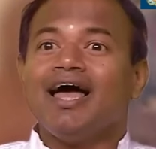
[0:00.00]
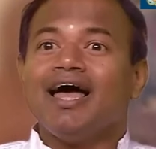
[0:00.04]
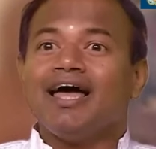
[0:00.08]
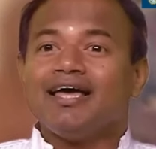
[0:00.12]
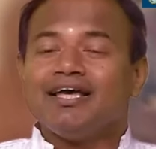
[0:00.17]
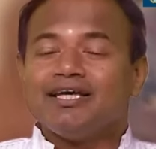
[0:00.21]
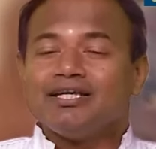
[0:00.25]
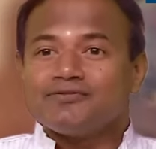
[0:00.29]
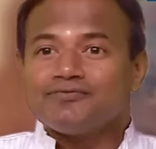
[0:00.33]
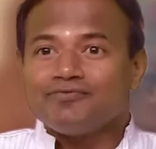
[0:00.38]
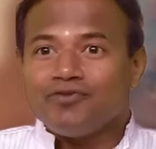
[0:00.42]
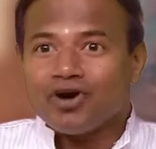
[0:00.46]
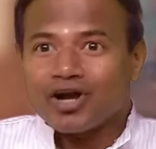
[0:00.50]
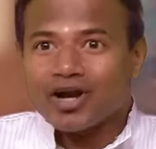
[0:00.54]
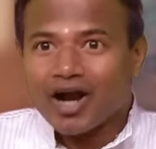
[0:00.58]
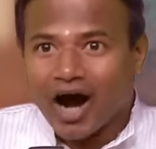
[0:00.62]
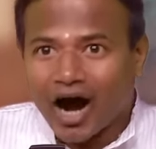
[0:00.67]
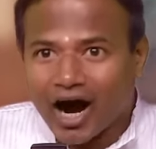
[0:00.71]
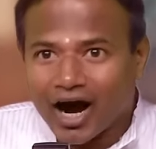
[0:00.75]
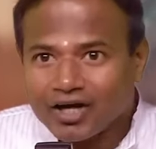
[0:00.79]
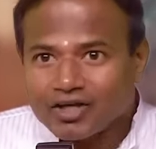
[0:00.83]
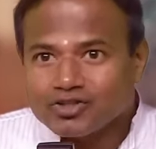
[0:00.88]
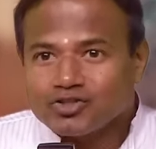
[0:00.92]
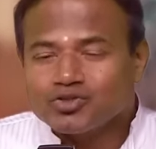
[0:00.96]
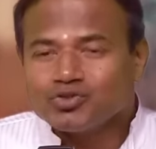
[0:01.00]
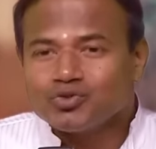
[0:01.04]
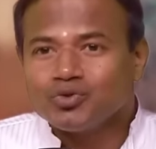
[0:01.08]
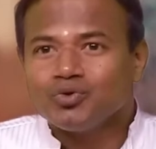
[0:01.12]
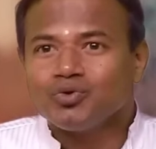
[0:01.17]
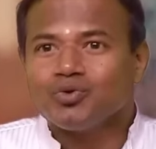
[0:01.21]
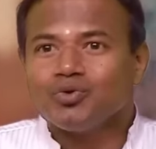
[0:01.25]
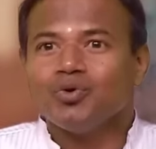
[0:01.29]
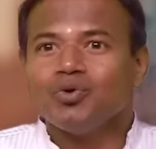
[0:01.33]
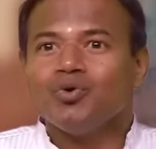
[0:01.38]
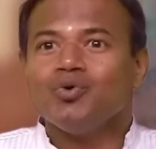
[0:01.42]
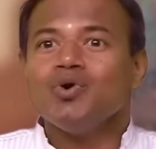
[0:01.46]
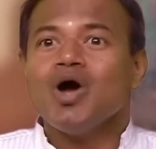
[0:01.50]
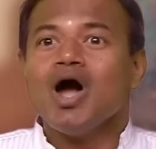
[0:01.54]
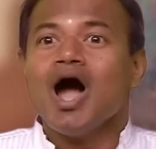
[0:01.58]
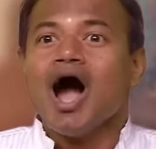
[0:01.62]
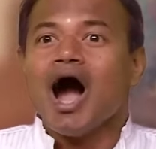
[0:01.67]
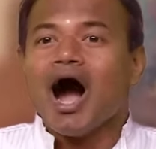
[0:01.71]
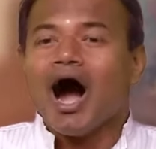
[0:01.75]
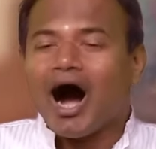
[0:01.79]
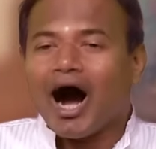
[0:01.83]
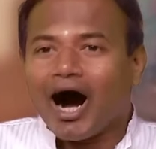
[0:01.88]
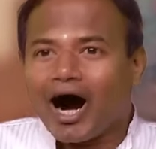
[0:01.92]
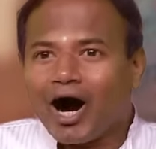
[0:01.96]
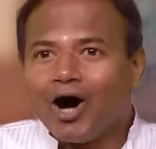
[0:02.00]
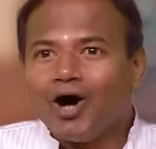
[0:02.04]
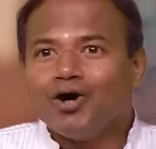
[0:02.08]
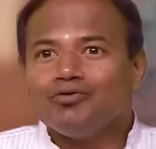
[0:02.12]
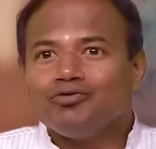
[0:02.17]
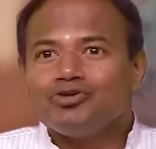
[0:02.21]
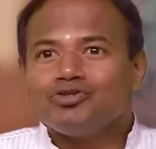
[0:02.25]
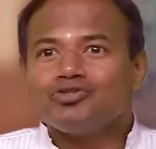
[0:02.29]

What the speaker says: is for us to know how we